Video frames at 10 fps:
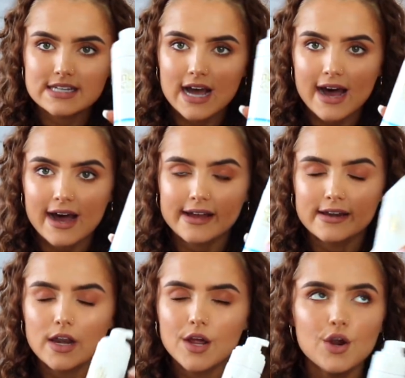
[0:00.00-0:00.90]

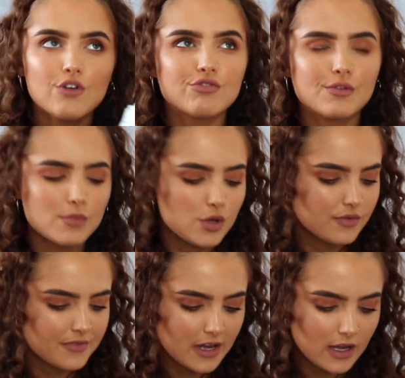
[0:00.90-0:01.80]
tan
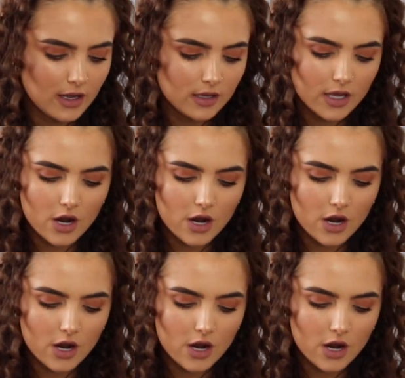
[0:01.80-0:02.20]
remover,